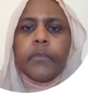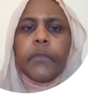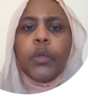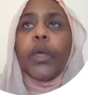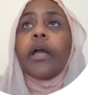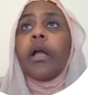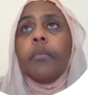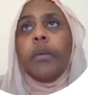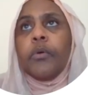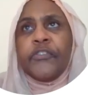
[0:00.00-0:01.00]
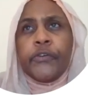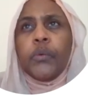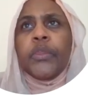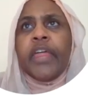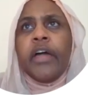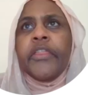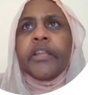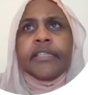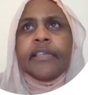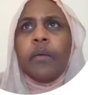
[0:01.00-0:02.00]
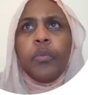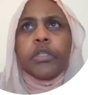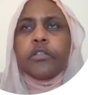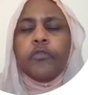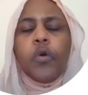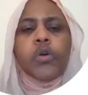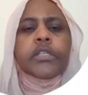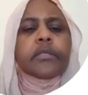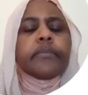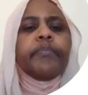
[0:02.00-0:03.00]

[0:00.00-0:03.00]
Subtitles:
You can come up with other examples, of course.